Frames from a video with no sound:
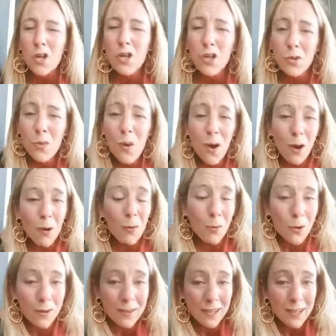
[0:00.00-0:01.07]
You are
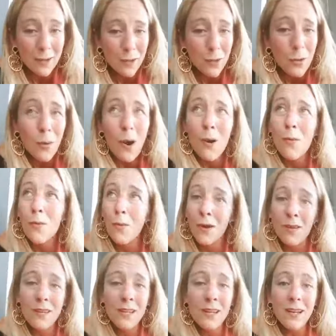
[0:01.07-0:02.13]
worthy. You are
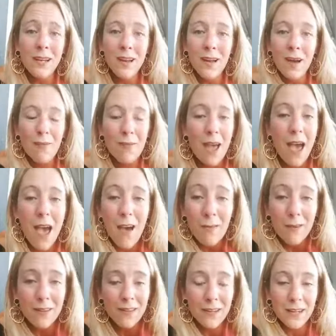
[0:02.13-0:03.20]
worthy of
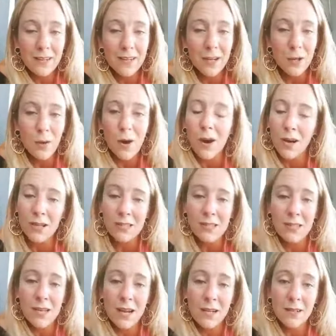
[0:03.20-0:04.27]
everything that your heart
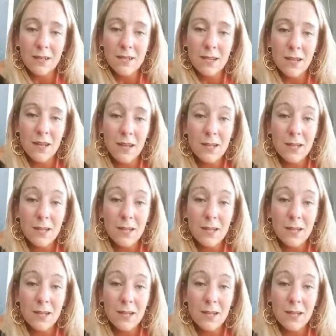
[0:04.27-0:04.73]
desires.